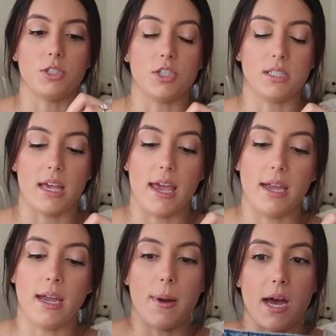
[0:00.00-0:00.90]
was just
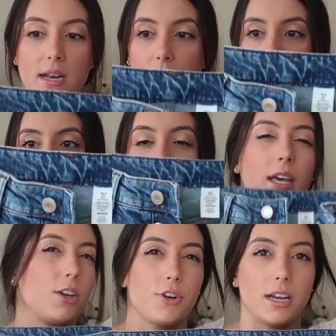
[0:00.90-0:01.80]
saying, but nothing
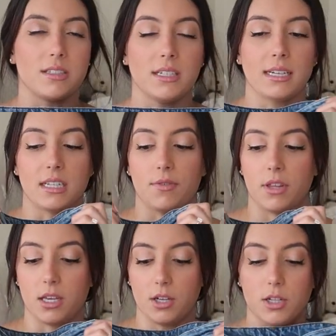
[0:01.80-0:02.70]
like crazy. I
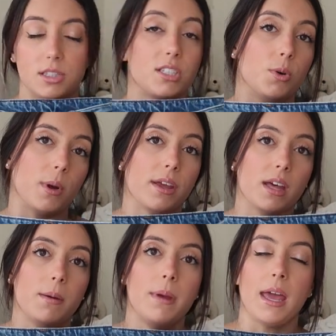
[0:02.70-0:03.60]
definitely could still wear
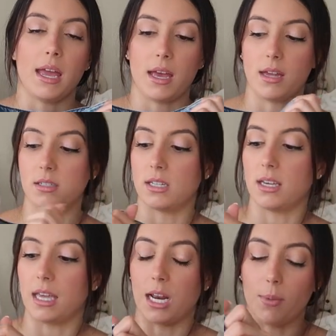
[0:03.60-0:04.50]
them and
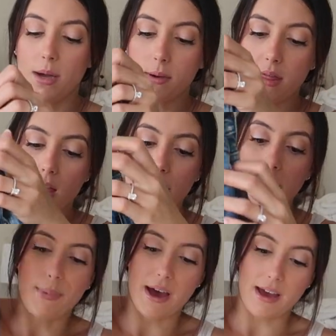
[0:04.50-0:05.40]
get away with
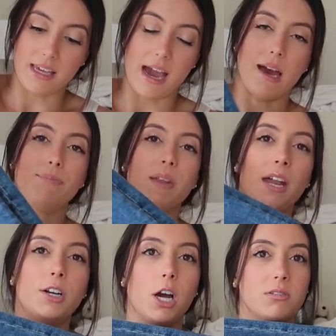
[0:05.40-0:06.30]
them. But yeah, I
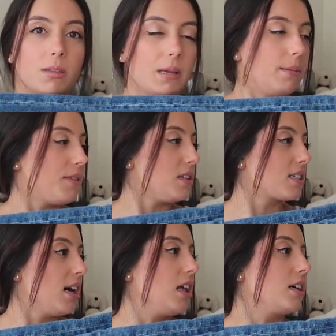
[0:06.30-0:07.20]
don't know, something about this
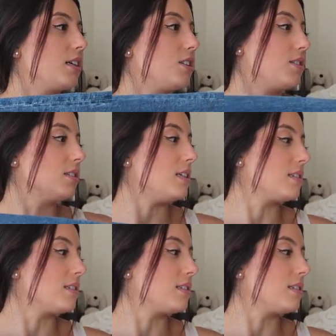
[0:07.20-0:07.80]
color just